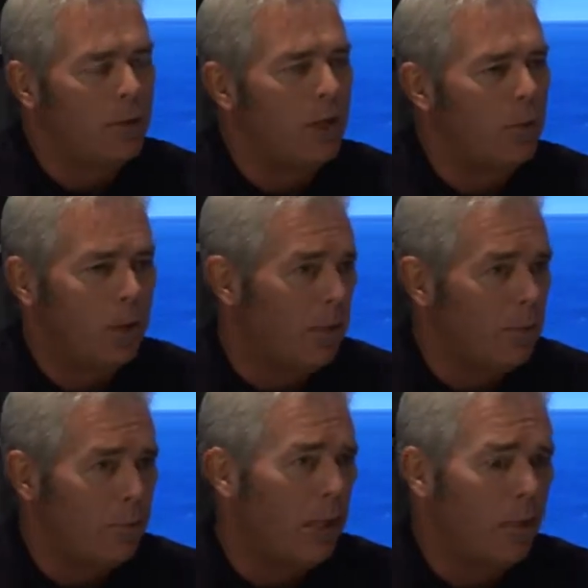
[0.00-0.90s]
And by
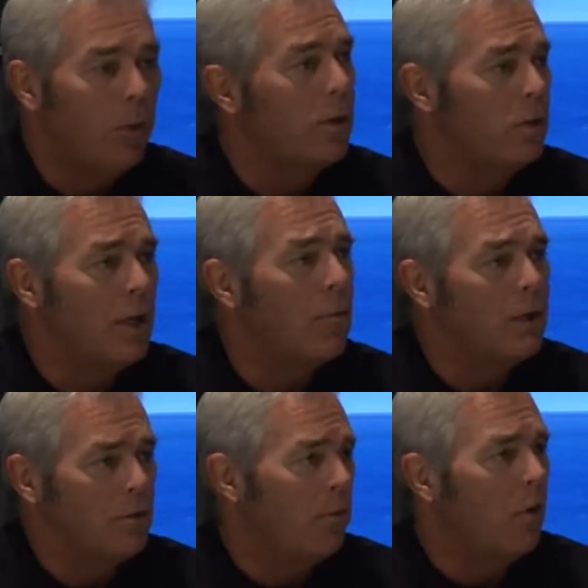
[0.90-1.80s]
the way, Windows
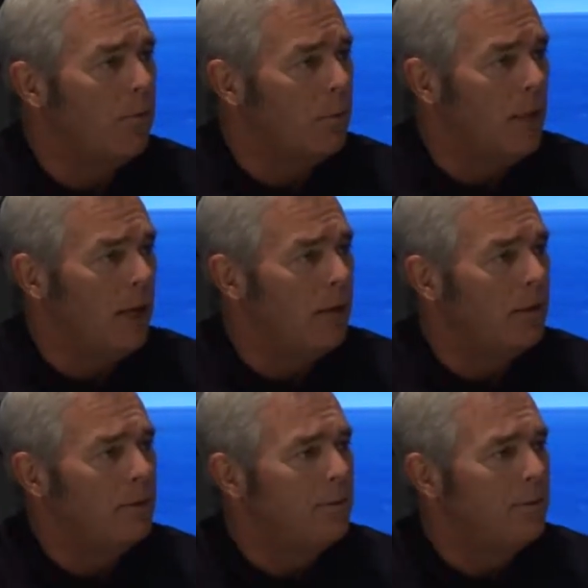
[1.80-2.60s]
gaming is far from dead.